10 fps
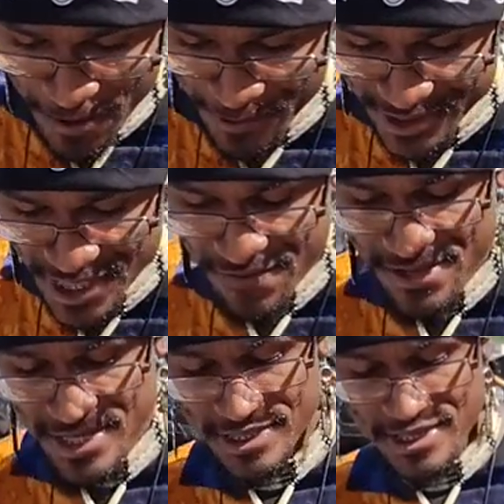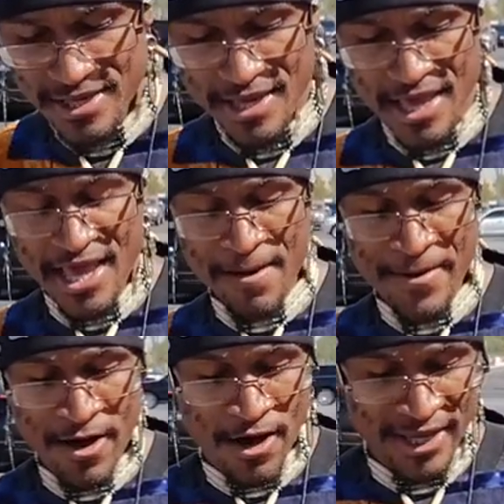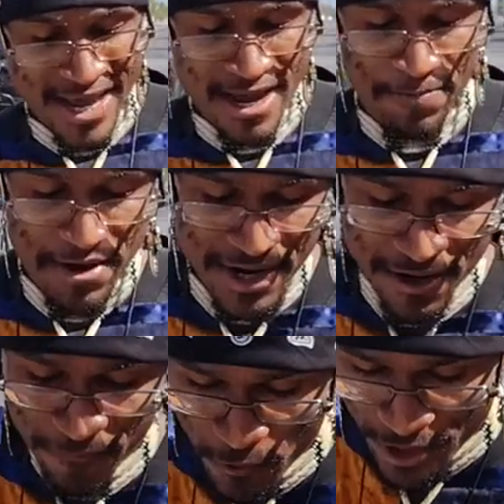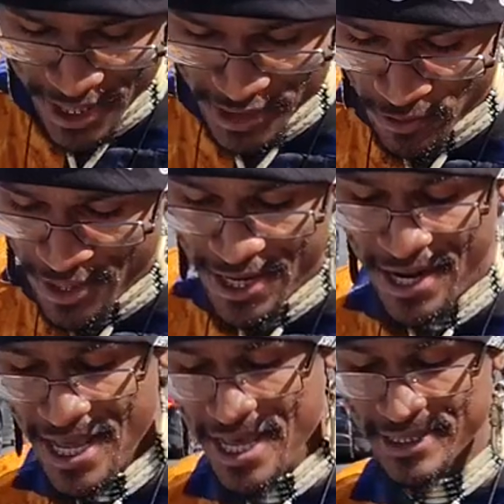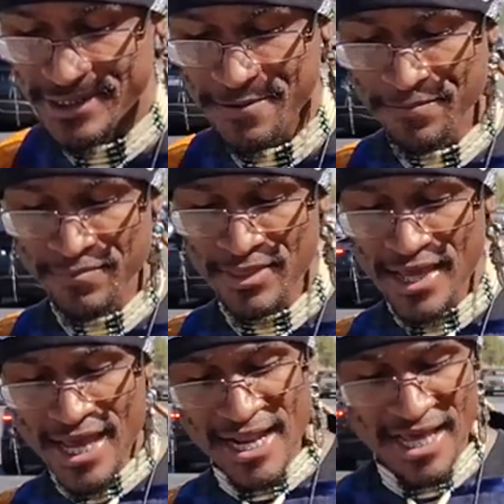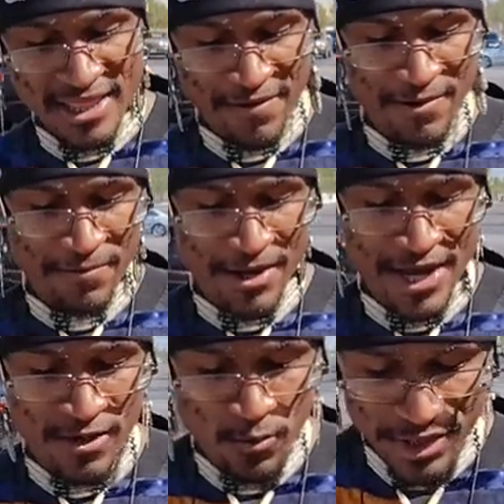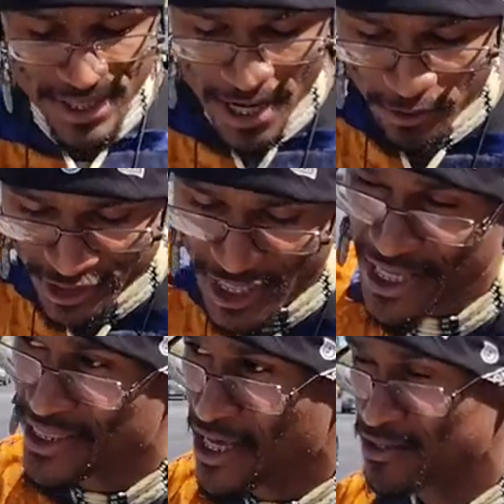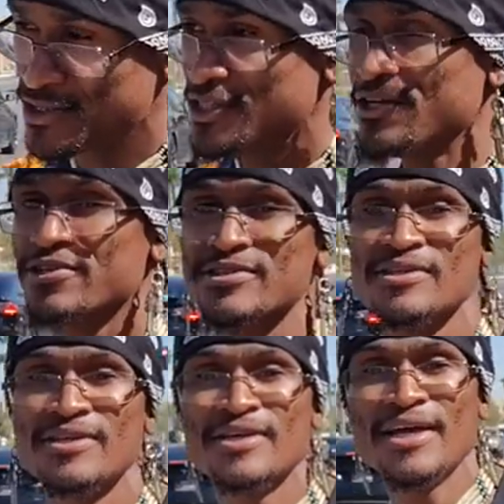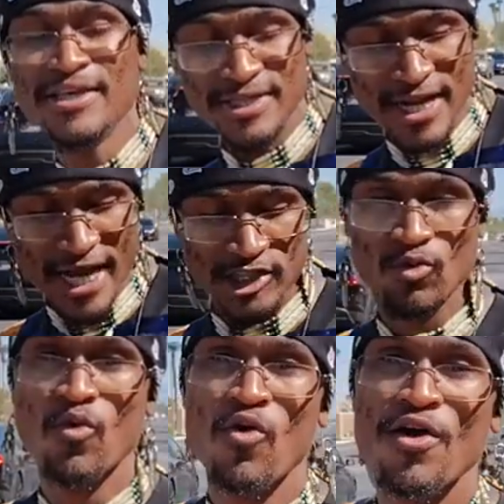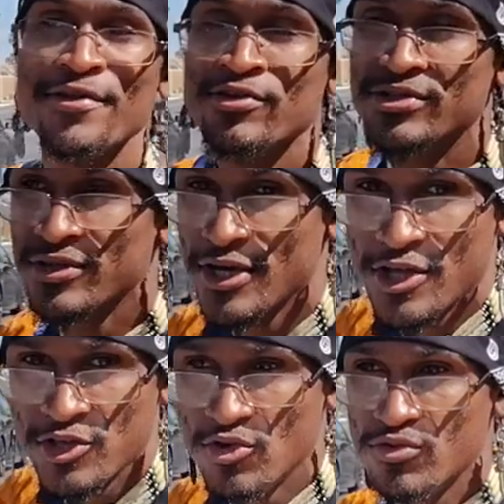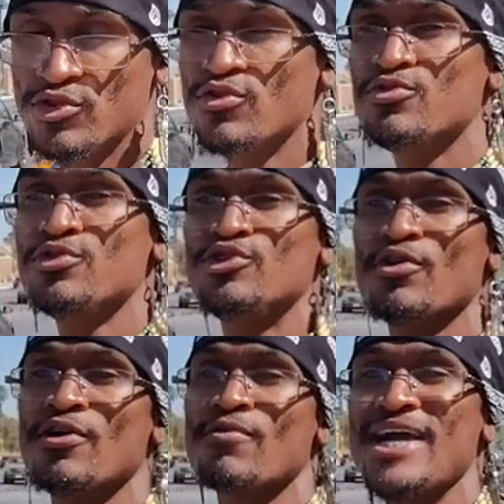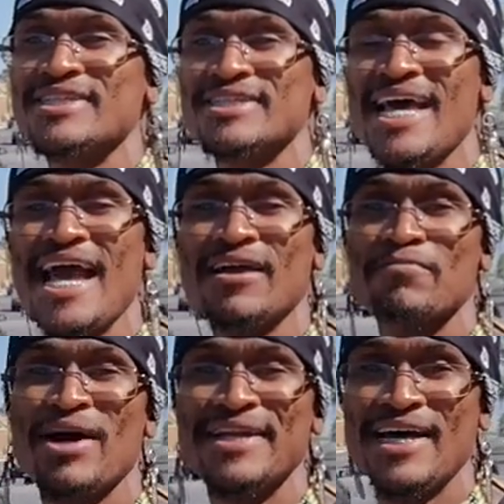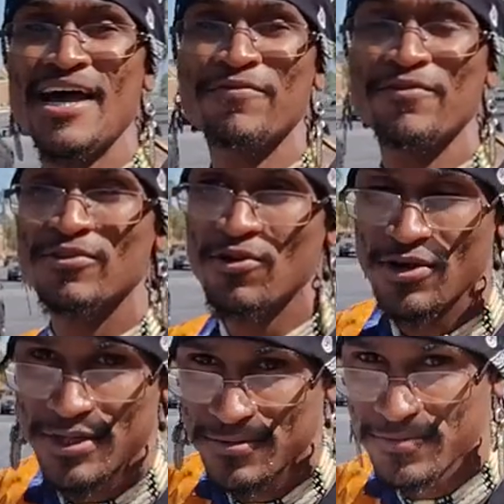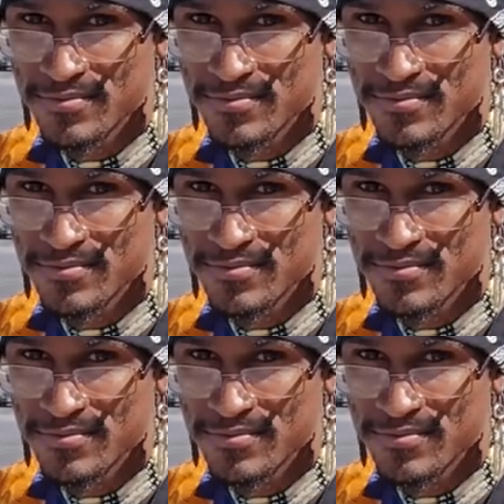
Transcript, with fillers: had received his MARK upon their foreheads or in their hands. And they lived and reigned with Yahushua a thousand years. You see, and that's the reward. You you you you doing a righteous act by dying for the Lord.